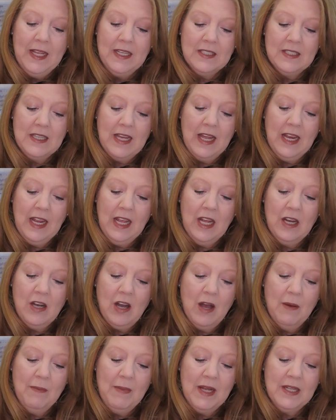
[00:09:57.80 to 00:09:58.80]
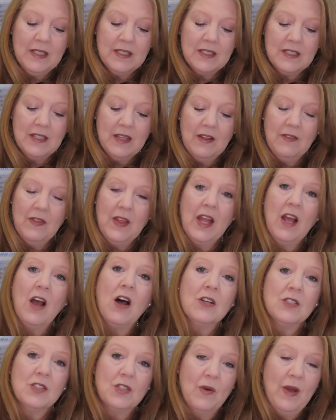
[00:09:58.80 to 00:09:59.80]
he comments that they
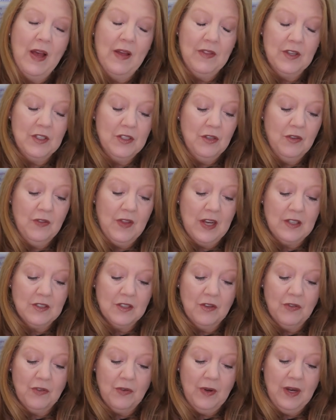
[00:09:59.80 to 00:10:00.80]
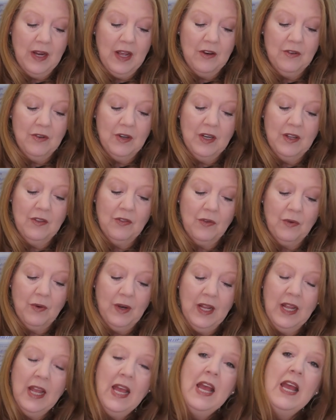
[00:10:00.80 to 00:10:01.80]
also had the
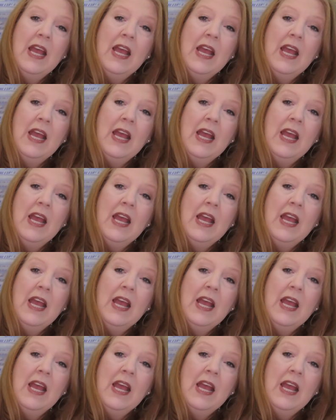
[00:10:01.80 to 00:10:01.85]
2,303.